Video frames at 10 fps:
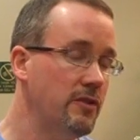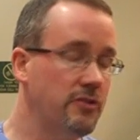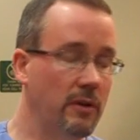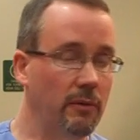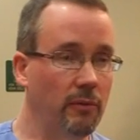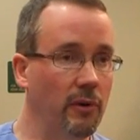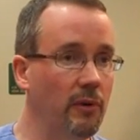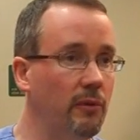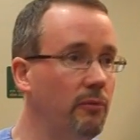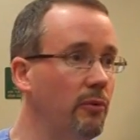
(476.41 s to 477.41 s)
Sure.
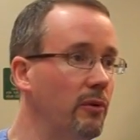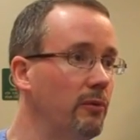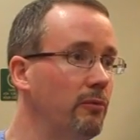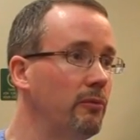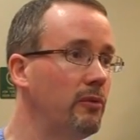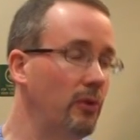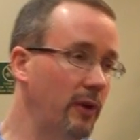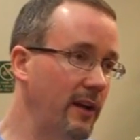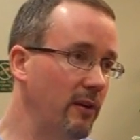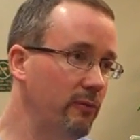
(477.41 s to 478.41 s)
We're
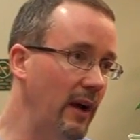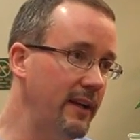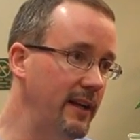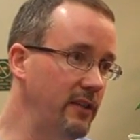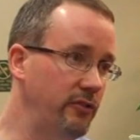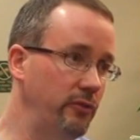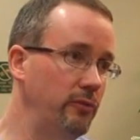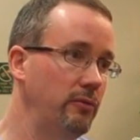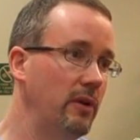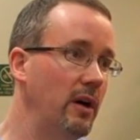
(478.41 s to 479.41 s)
located on Route 82,
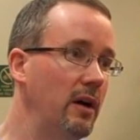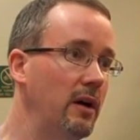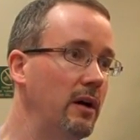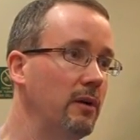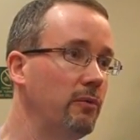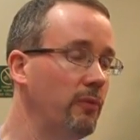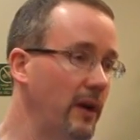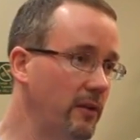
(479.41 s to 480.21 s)
right